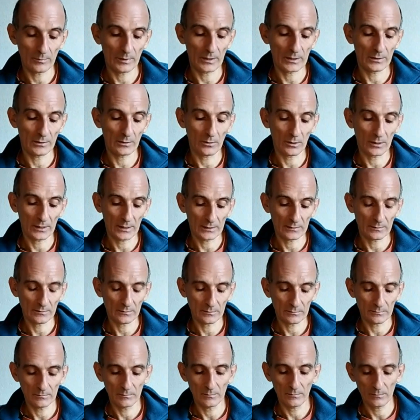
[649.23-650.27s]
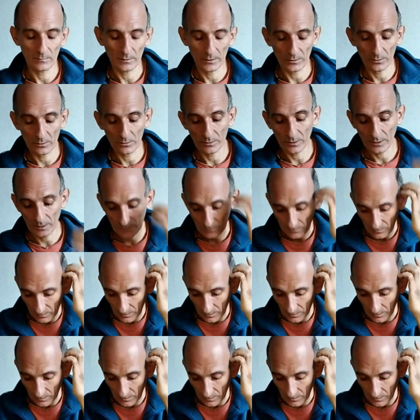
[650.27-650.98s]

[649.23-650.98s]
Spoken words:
by your own hand.